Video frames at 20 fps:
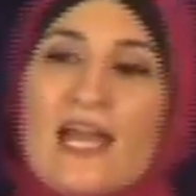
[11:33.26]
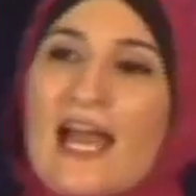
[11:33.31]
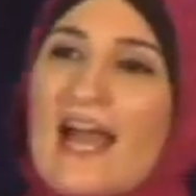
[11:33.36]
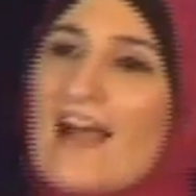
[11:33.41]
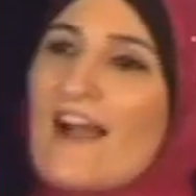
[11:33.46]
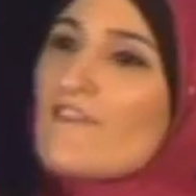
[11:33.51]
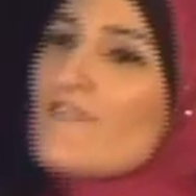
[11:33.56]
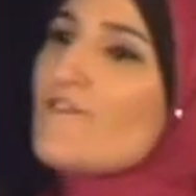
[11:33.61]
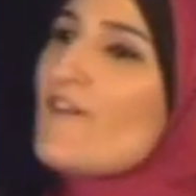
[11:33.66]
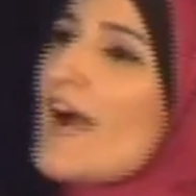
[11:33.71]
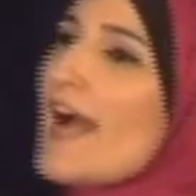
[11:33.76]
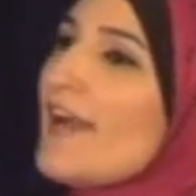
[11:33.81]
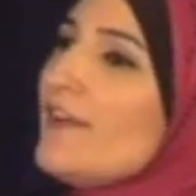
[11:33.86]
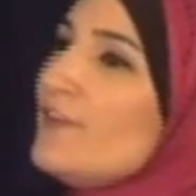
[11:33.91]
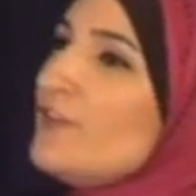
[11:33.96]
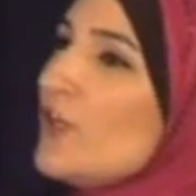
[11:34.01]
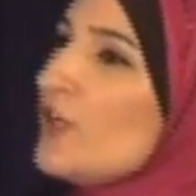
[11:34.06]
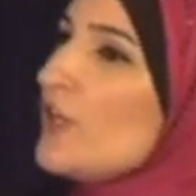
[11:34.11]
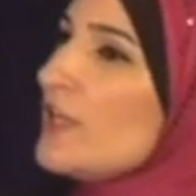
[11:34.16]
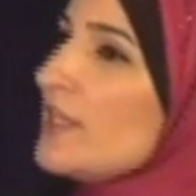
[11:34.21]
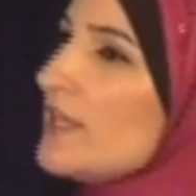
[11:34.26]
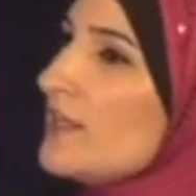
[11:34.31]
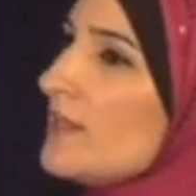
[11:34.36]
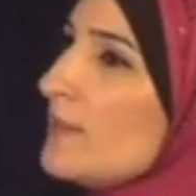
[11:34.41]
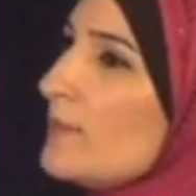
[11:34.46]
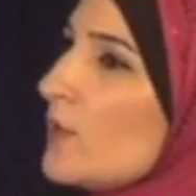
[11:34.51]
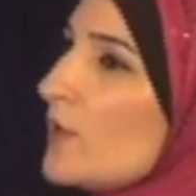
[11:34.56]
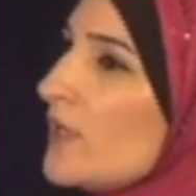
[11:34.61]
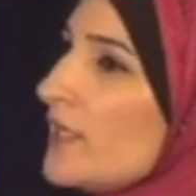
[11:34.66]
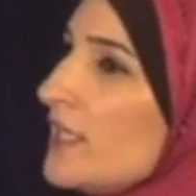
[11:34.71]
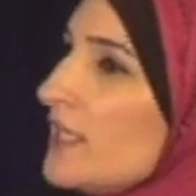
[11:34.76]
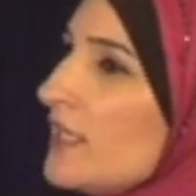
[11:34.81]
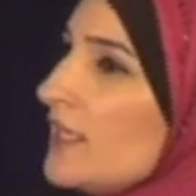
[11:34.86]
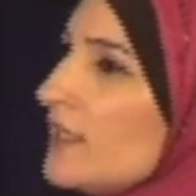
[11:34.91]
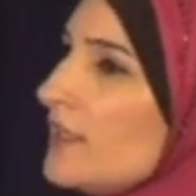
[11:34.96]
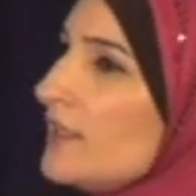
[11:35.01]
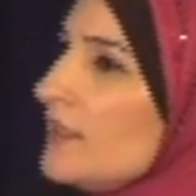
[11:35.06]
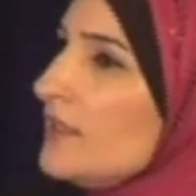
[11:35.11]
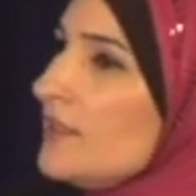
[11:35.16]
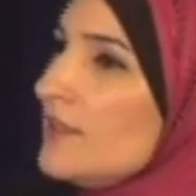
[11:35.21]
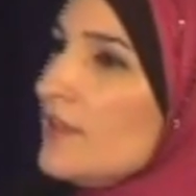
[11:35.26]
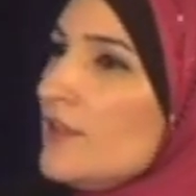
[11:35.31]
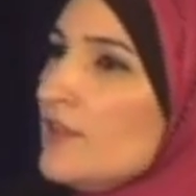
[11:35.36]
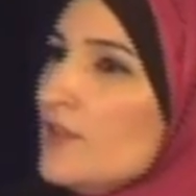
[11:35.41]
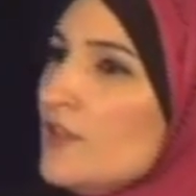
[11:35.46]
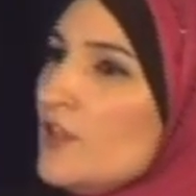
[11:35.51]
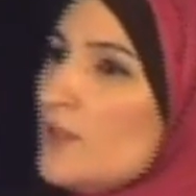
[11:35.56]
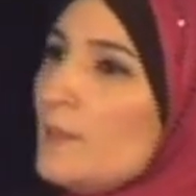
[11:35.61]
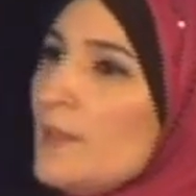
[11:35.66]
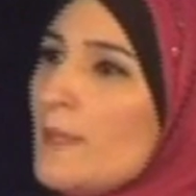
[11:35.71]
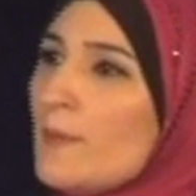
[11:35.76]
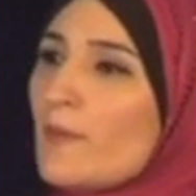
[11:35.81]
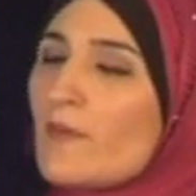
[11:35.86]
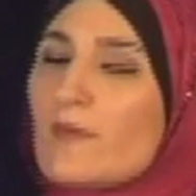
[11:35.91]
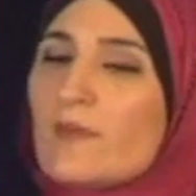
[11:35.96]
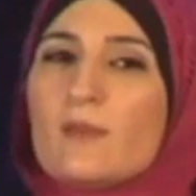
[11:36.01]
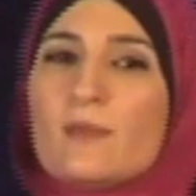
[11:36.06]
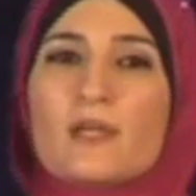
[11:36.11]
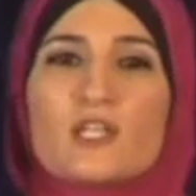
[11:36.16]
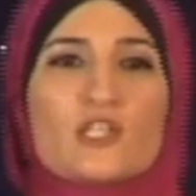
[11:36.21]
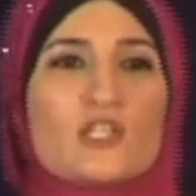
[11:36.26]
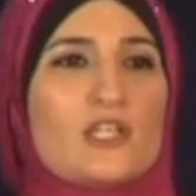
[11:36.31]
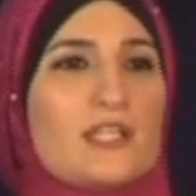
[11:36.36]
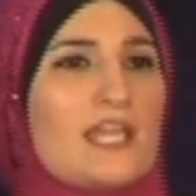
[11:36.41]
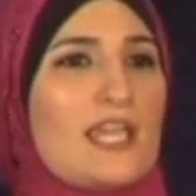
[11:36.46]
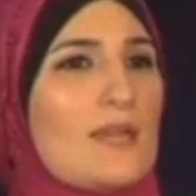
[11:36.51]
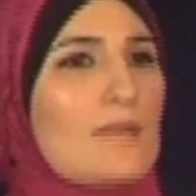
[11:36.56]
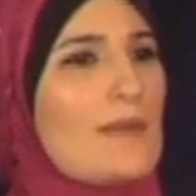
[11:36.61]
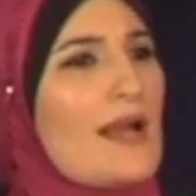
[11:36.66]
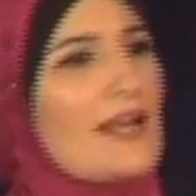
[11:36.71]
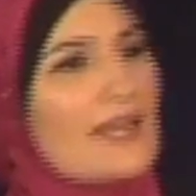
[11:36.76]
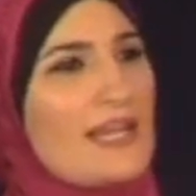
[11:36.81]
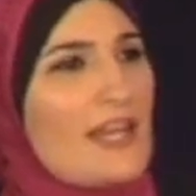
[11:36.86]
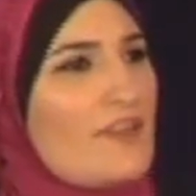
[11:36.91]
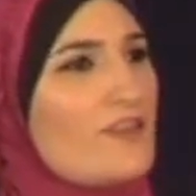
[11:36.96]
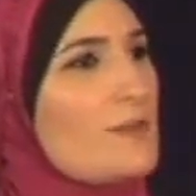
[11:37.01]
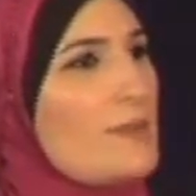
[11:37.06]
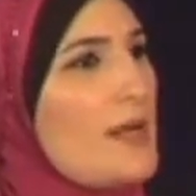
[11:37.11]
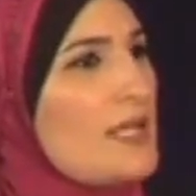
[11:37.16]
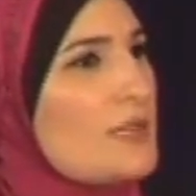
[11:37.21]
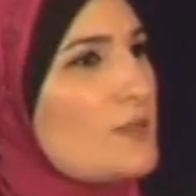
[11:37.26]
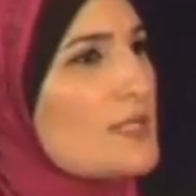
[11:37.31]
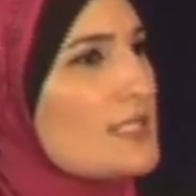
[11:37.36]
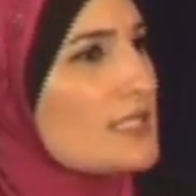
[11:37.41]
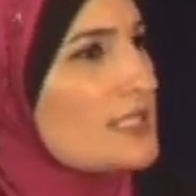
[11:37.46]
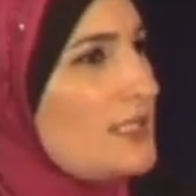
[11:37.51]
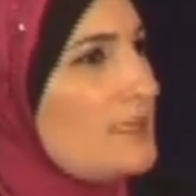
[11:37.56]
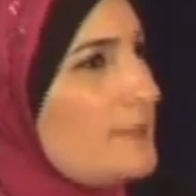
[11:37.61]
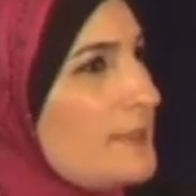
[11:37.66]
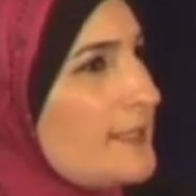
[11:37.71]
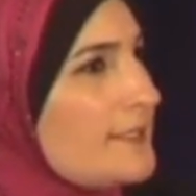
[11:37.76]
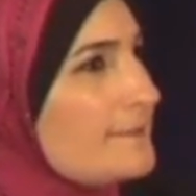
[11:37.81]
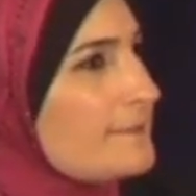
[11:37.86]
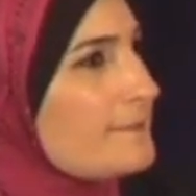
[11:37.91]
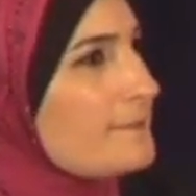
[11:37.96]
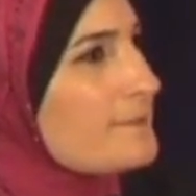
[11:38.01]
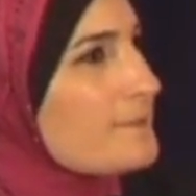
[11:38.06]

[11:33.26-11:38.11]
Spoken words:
At 5:30 in the morning, the people from the masjid came back and everybody was sleeping.